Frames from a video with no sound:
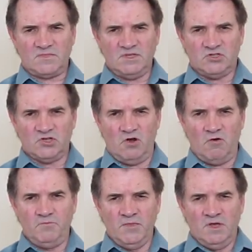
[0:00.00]

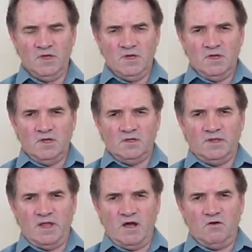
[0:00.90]
So,
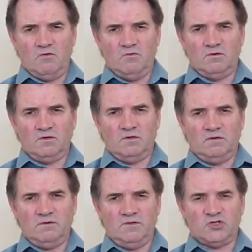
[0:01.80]
now,
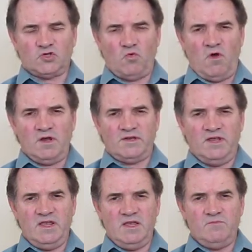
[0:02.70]
the SWAT
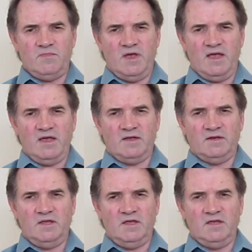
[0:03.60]
team
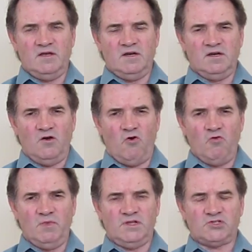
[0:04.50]
and the
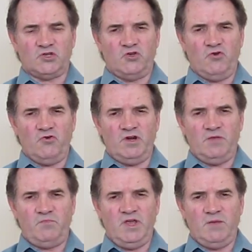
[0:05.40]
Homeland Security
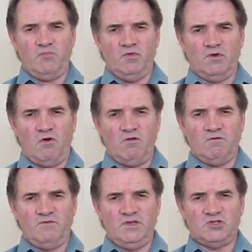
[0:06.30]
people and all
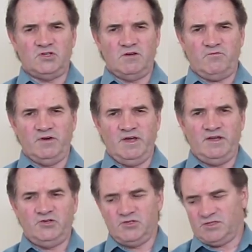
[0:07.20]
of these different
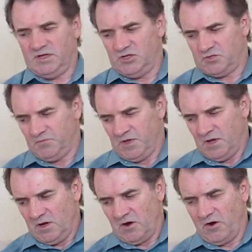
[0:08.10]
agencies
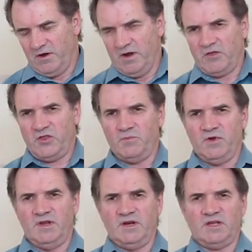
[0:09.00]
are nothing
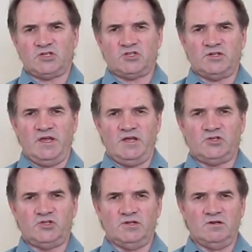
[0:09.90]
but an
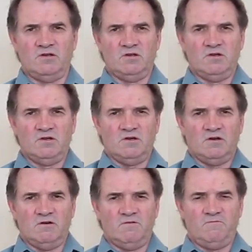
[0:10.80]
extension
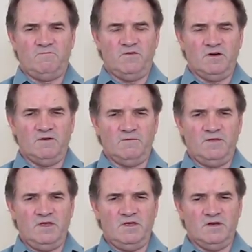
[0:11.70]
of
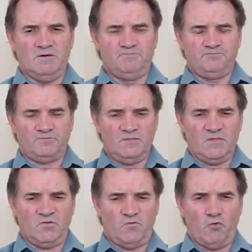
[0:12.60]
the
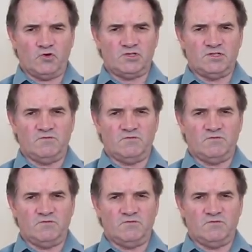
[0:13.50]
forces